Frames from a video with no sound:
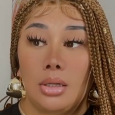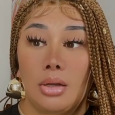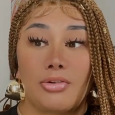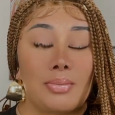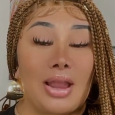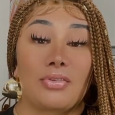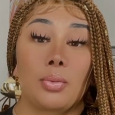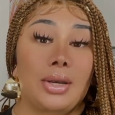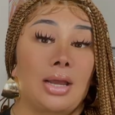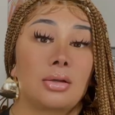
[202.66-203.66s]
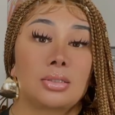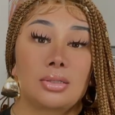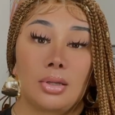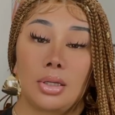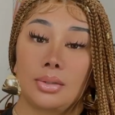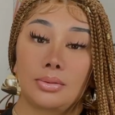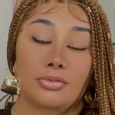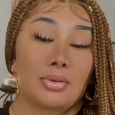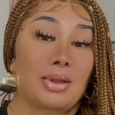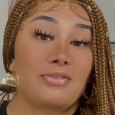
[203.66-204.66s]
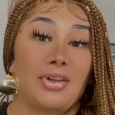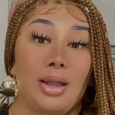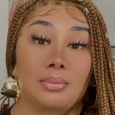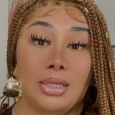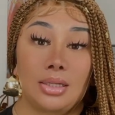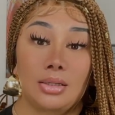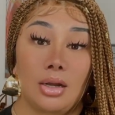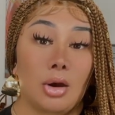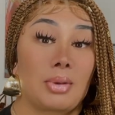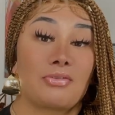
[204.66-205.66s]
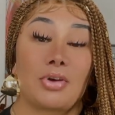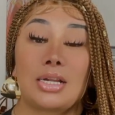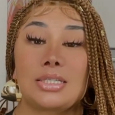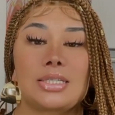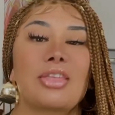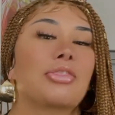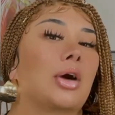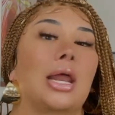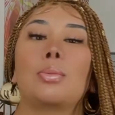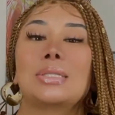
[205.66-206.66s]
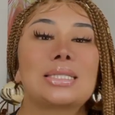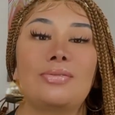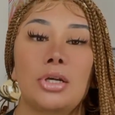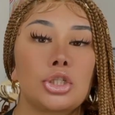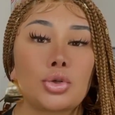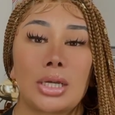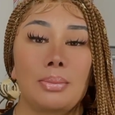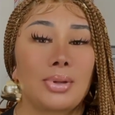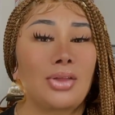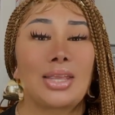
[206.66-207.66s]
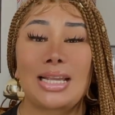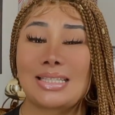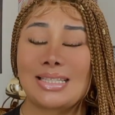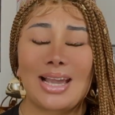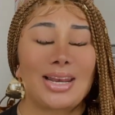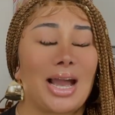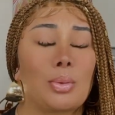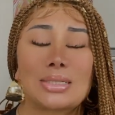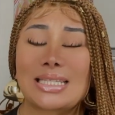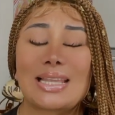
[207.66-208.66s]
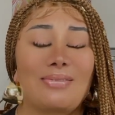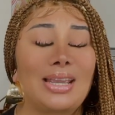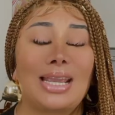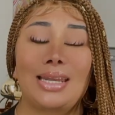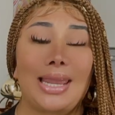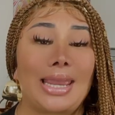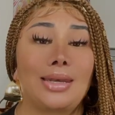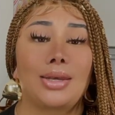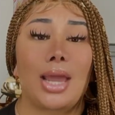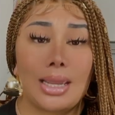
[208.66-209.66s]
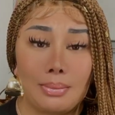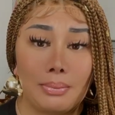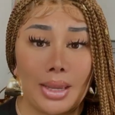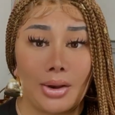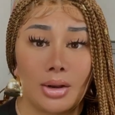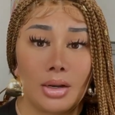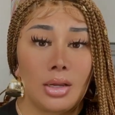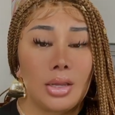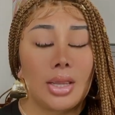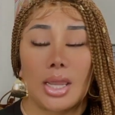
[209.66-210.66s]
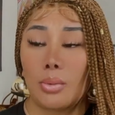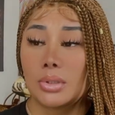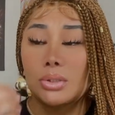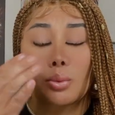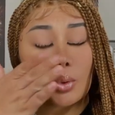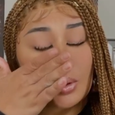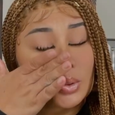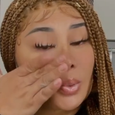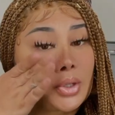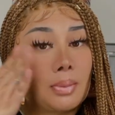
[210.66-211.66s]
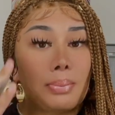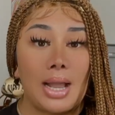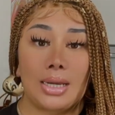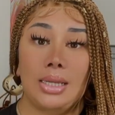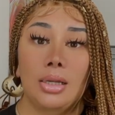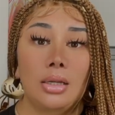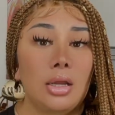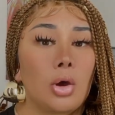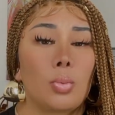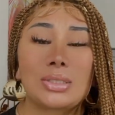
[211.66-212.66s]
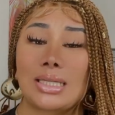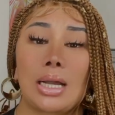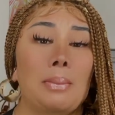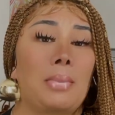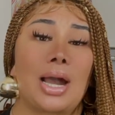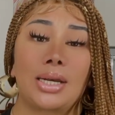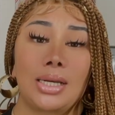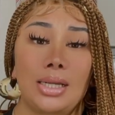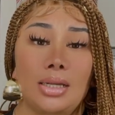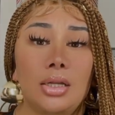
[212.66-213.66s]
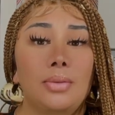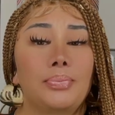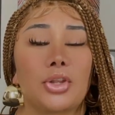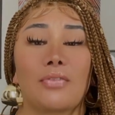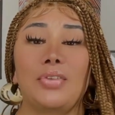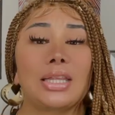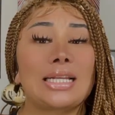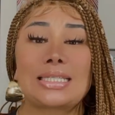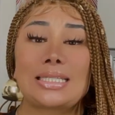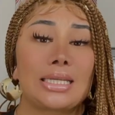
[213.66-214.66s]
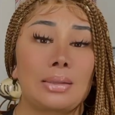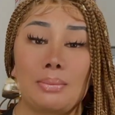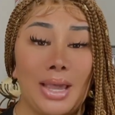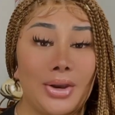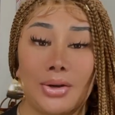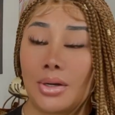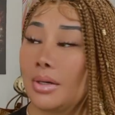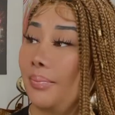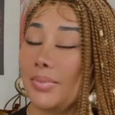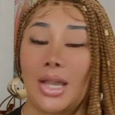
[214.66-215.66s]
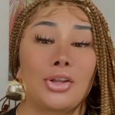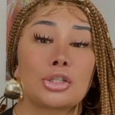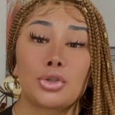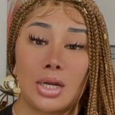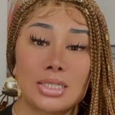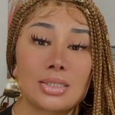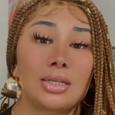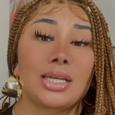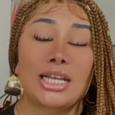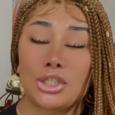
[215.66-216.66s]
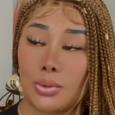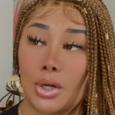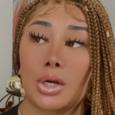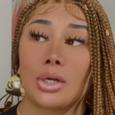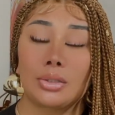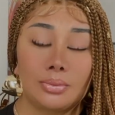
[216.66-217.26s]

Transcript: From everyone else, from my family or my friends, they thought I was living a dream, but on the inside, I was living in a nightmare. It was a world where your body was a commodity. Your feelings didn't matter, and your trust could get you hurt.